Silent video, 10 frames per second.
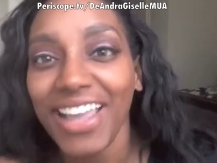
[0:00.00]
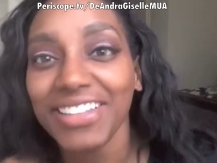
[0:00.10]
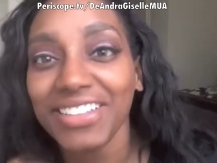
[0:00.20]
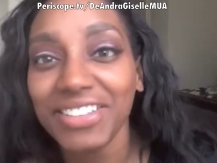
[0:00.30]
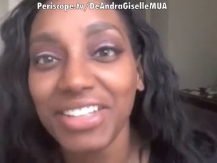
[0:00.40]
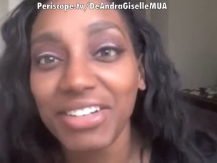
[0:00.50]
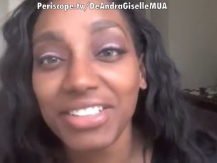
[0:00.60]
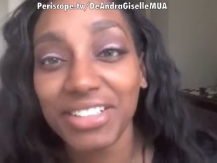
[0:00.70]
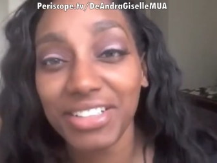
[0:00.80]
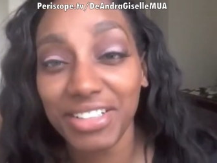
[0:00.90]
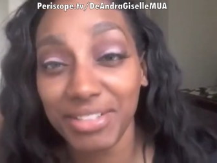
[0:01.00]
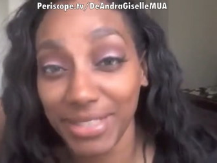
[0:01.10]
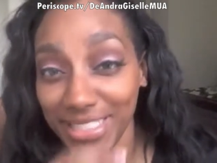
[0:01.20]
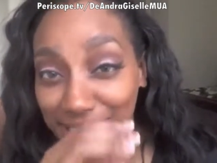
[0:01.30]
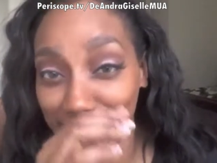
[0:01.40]
you know, Chloe, you're
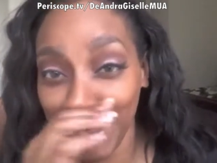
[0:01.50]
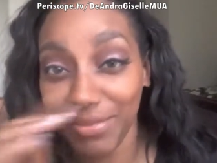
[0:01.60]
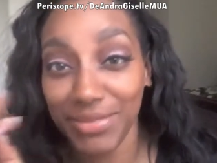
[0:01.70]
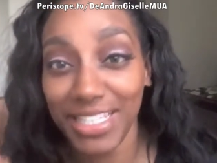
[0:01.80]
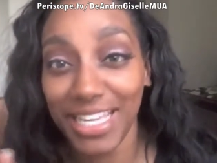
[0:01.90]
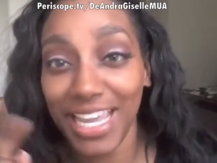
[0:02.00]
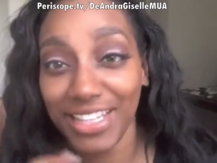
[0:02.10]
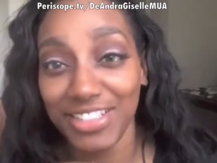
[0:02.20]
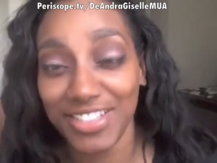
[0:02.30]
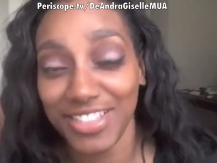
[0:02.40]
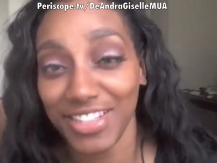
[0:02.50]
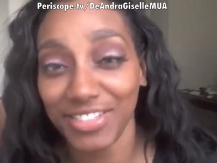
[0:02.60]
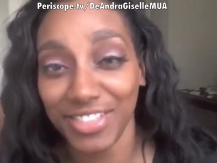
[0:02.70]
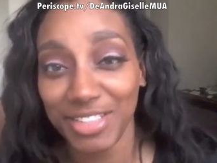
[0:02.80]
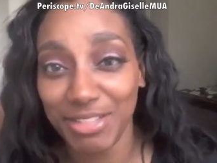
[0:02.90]
about to get me and
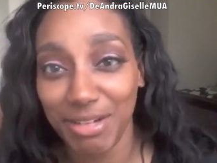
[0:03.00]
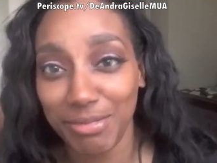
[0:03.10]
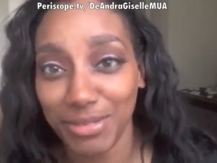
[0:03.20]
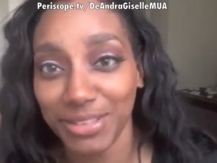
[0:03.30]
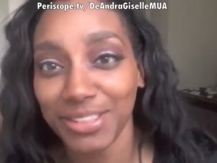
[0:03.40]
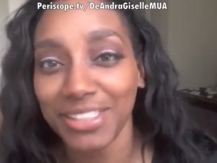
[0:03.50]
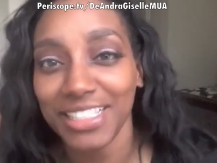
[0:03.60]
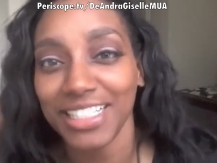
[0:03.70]
yourself in trouble.